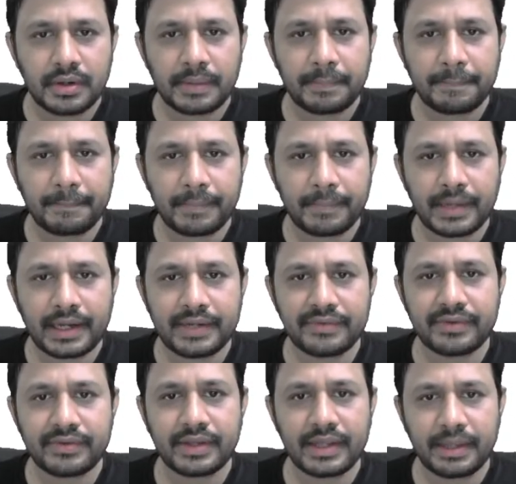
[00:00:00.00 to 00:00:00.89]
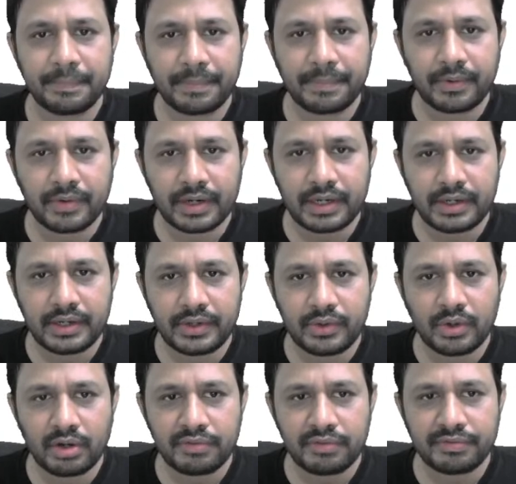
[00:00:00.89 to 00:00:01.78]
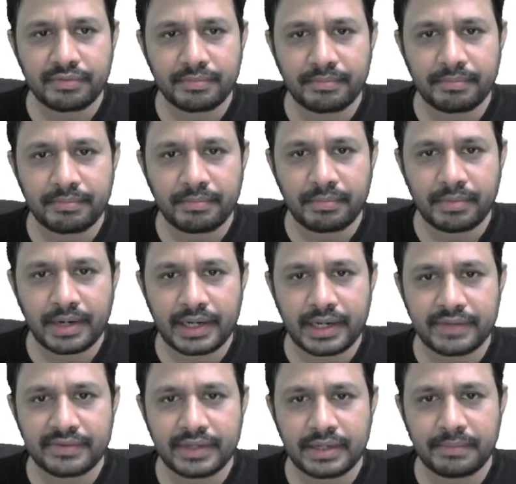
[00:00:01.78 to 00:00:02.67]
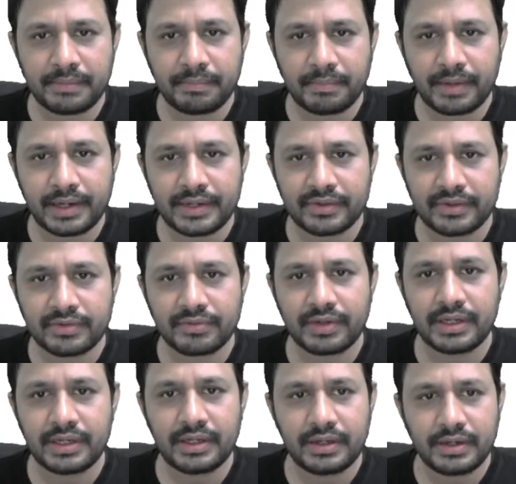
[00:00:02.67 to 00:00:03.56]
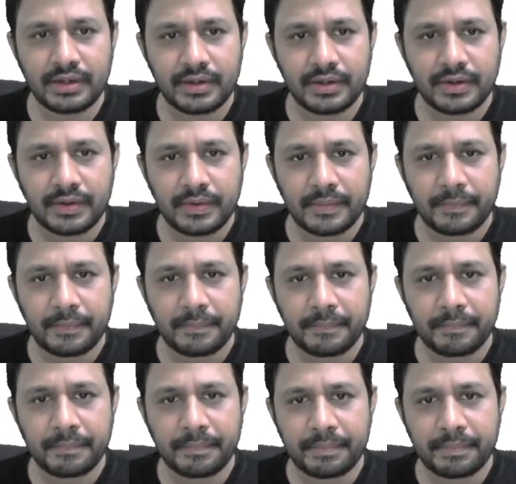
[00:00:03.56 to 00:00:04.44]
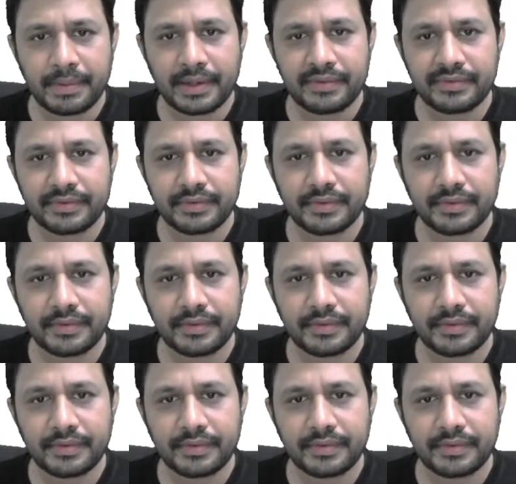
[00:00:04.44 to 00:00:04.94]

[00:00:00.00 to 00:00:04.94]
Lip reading: Minus a power n u of minus n minus 1 plus